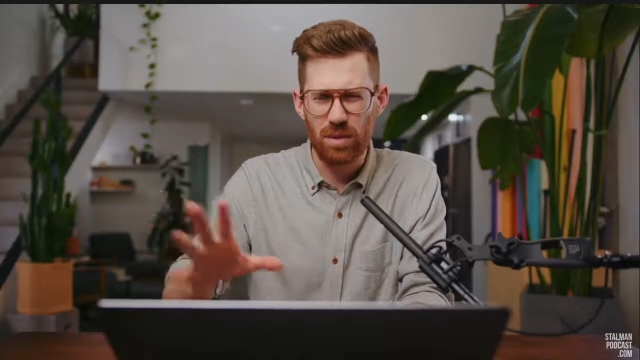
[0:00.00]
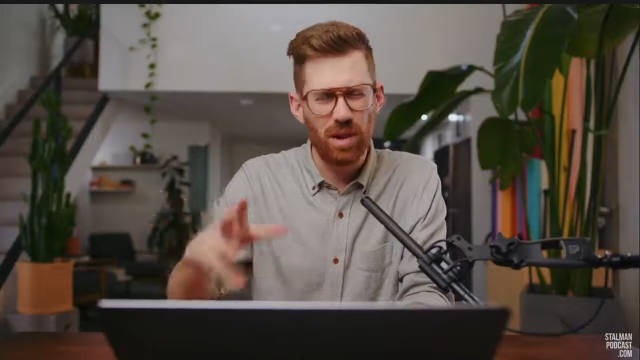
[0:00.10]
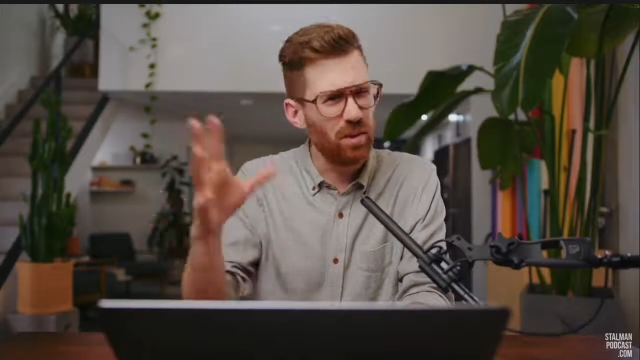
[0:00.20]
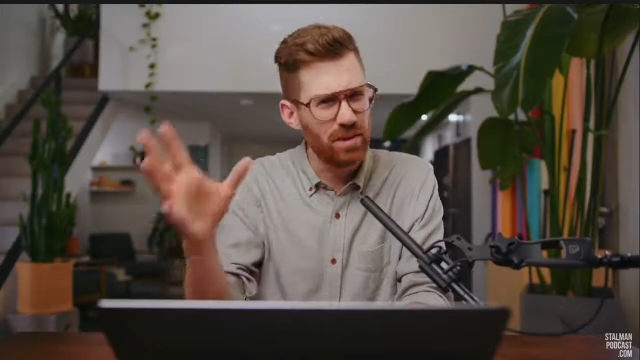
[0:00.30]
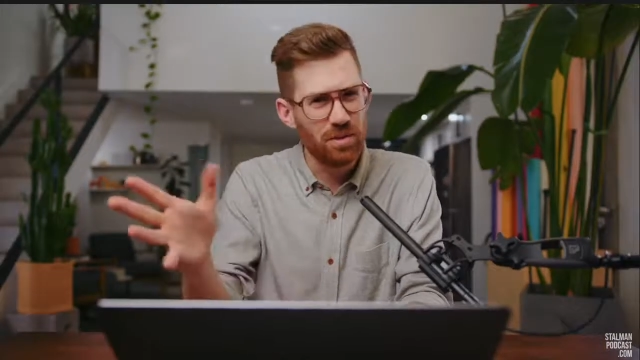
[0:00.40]
III.
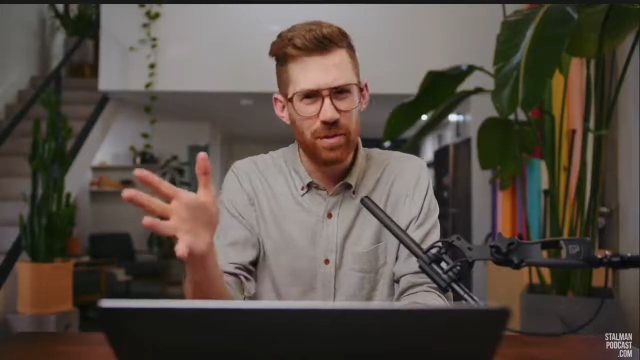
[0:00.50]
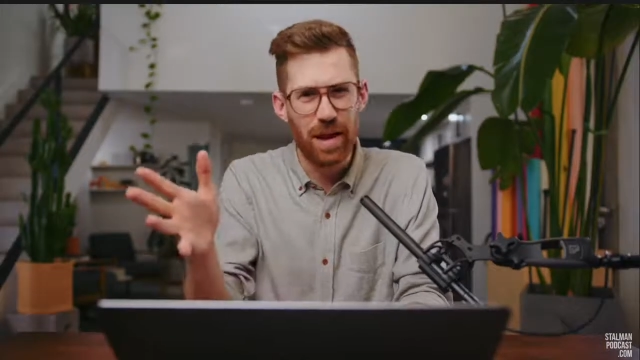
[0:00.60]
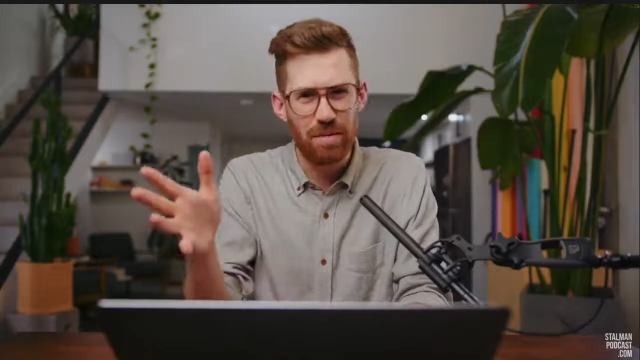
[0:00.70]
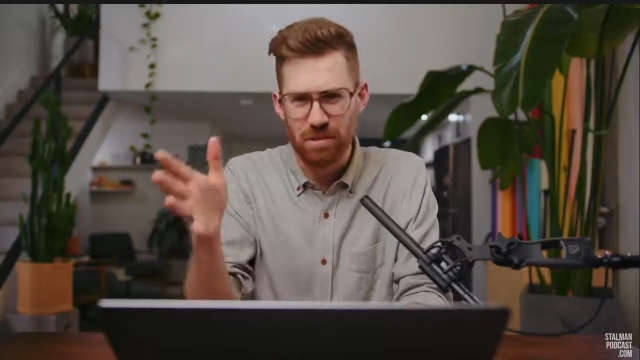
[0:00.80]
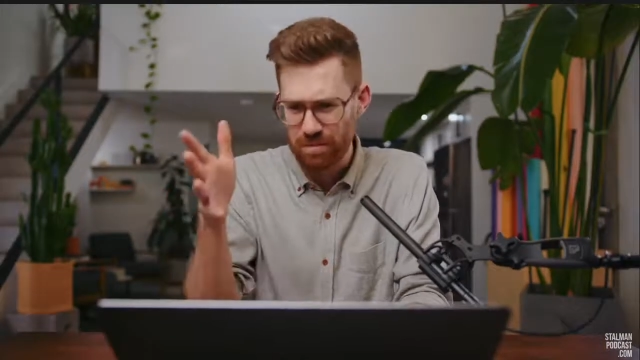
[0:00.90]
All these new
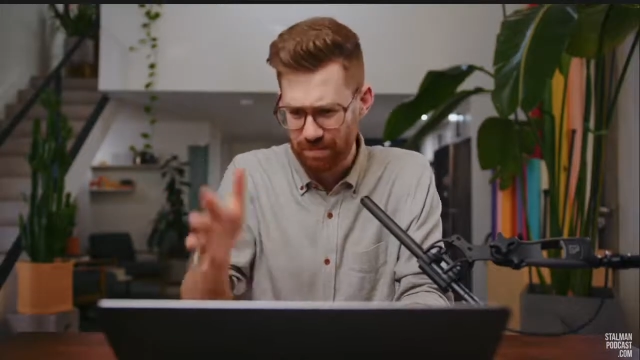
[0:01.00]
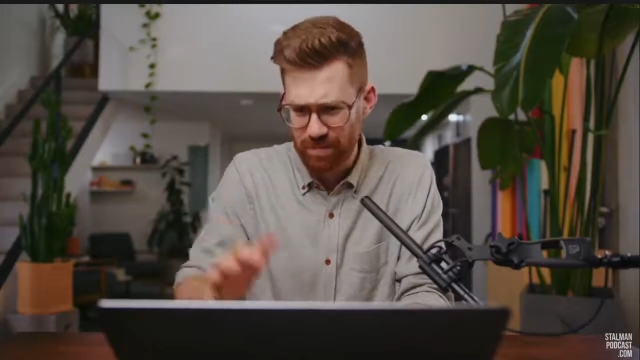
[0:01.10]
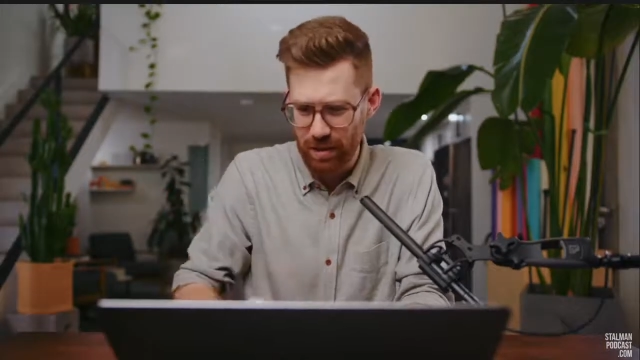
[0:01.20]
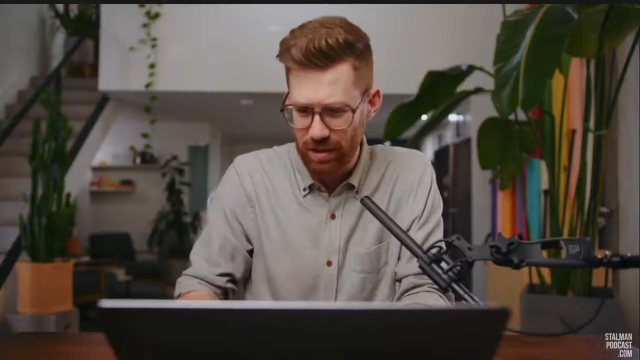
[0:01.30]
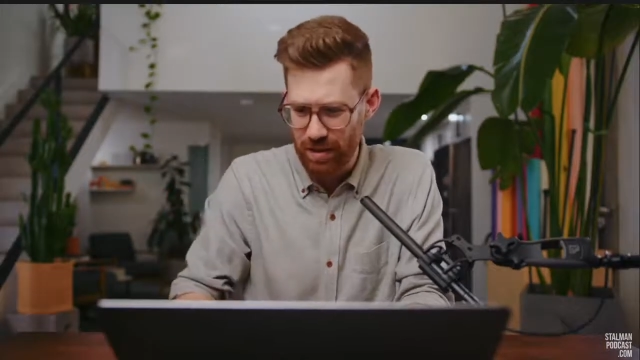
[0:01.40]
cameras
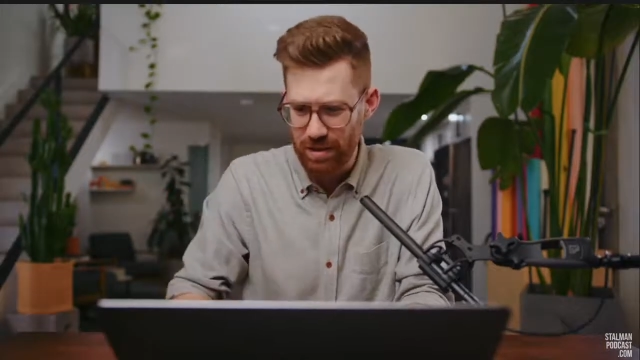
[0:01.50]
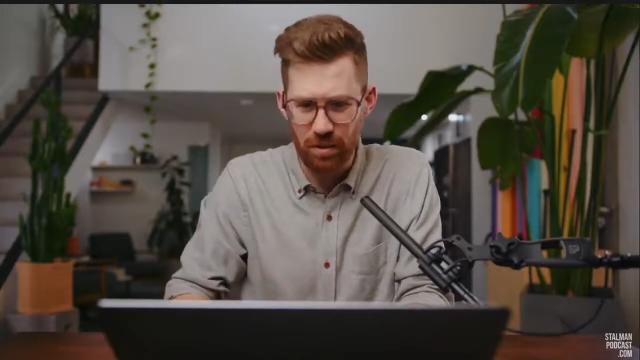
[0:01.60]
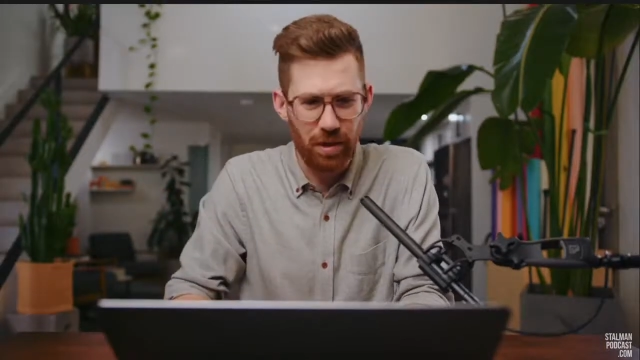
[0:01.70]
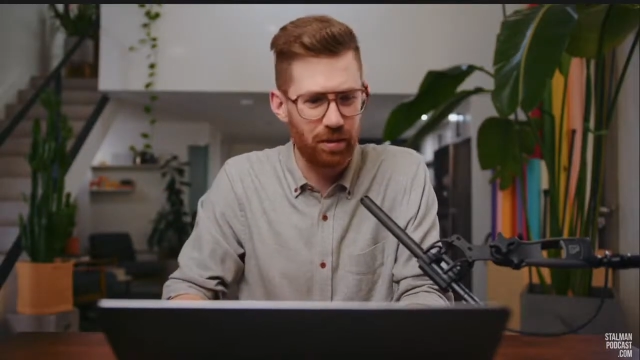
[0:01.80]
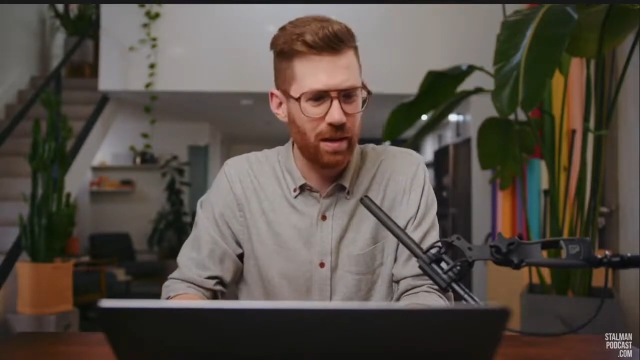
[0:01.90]
really can
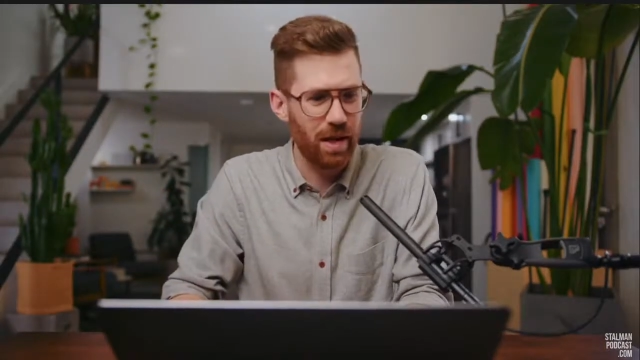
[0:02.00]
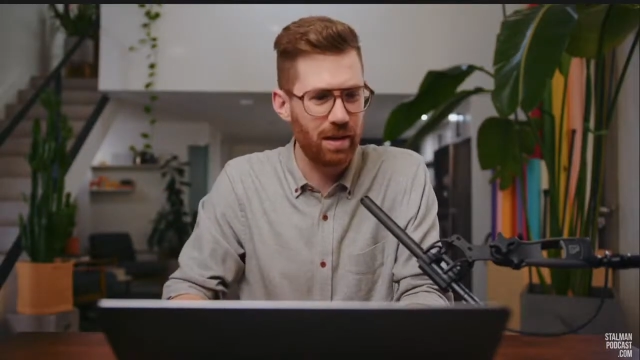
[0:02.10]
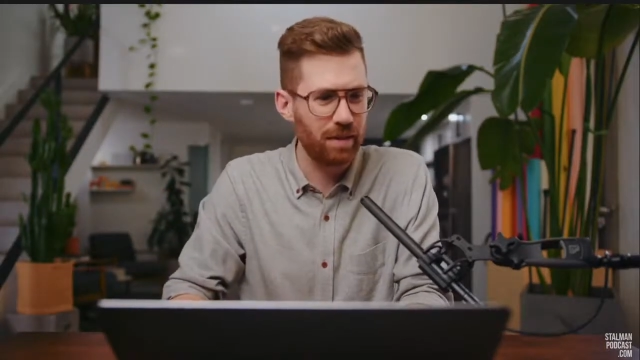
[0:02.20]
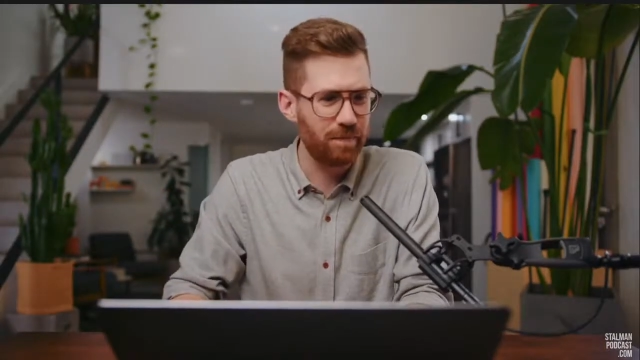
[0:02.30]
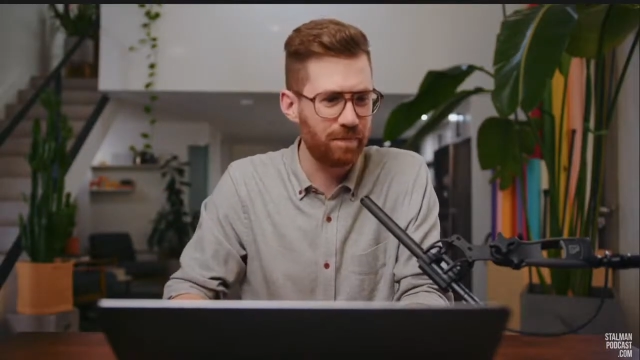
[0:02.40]
slow down
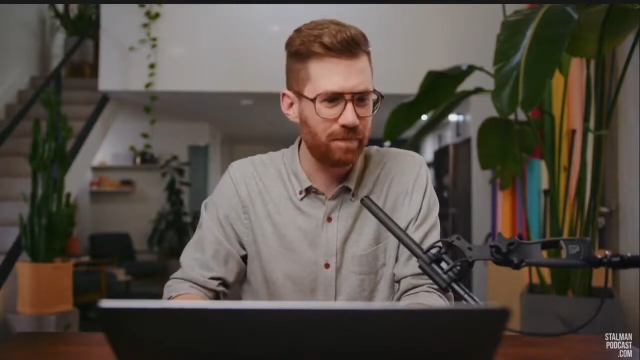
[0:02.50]
editing.